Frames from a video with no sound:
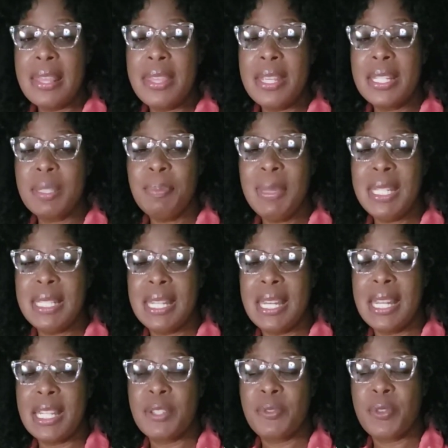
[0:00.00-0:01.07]
This meeting
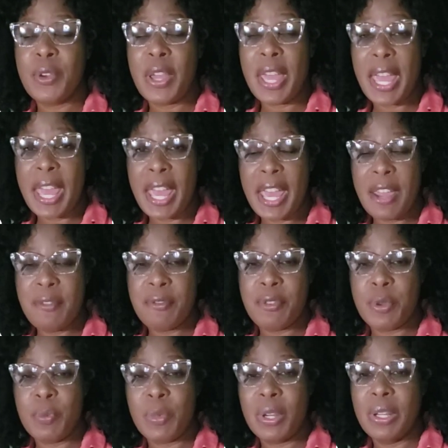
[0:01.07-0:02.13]
is for
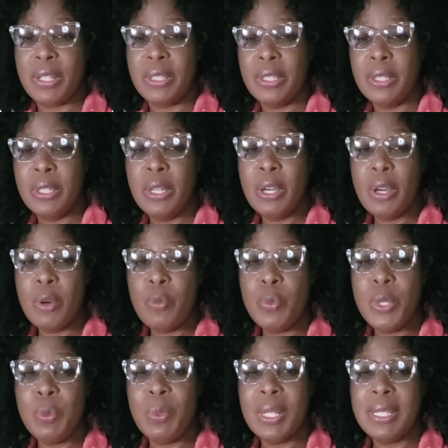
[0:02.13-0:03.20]
everyone.
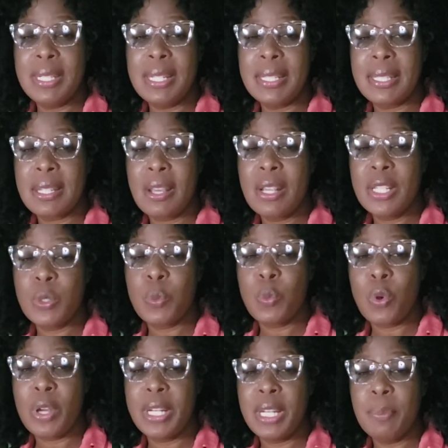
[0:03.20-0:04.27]
We will discuss
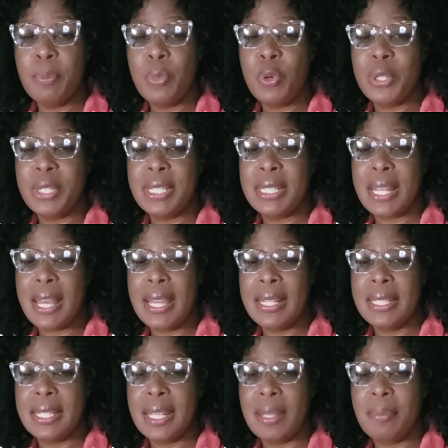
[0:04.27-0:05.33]
one important
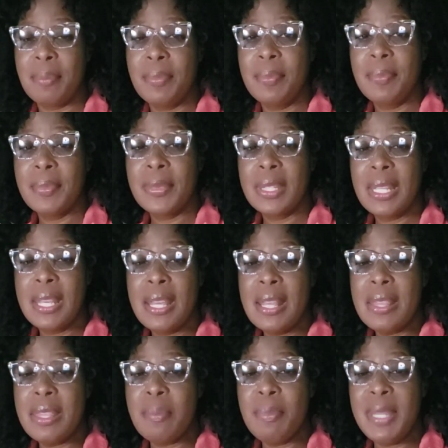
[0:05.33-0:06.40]
item.
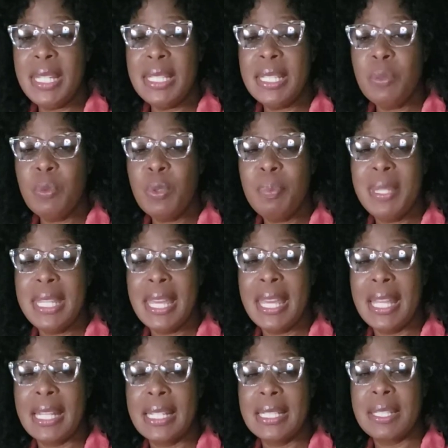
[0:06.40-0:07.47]
The meeting will be
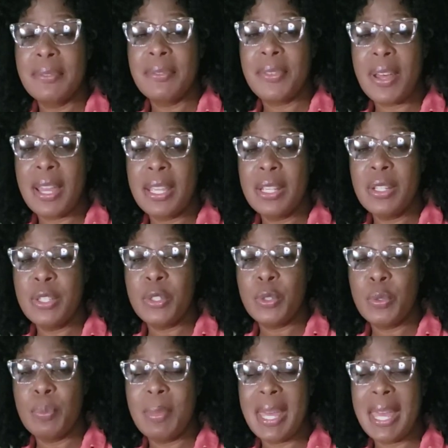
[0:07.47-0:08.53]
held via
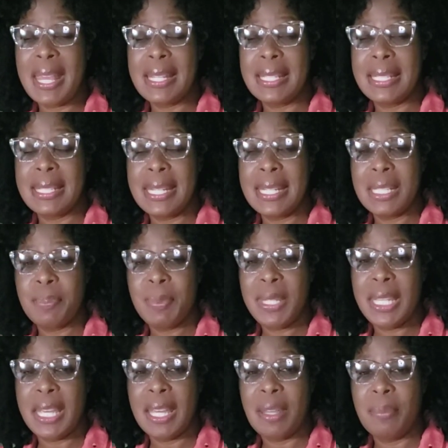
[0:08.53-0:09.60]
Zoom at 6
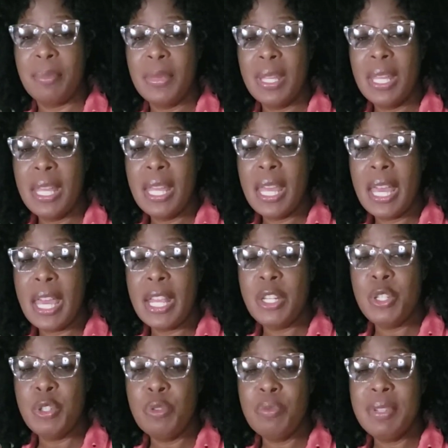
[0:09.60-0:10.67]
p.m.
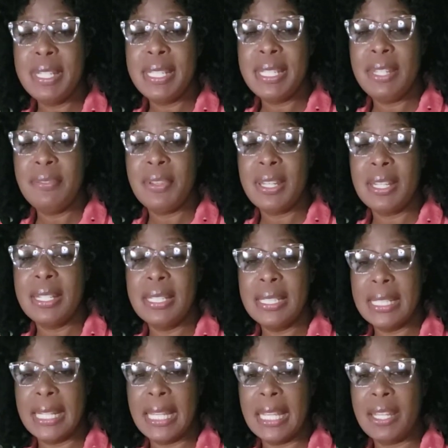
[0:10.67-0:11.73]
and you'll receive a
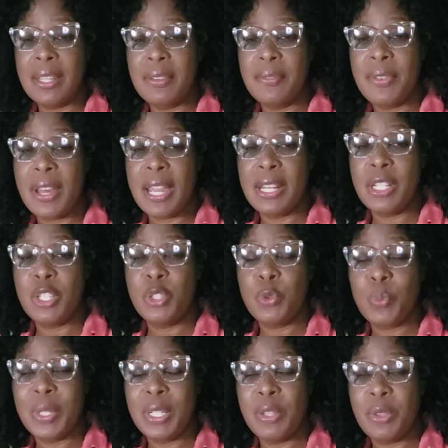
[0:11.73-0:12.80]
link via
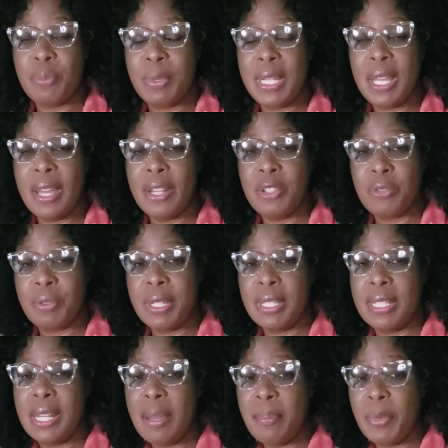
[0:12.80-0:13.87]
the
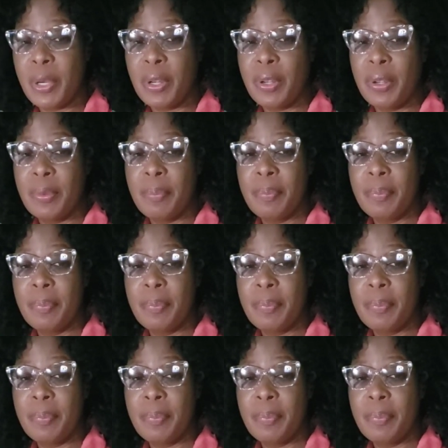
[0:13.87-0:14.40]
2300 number.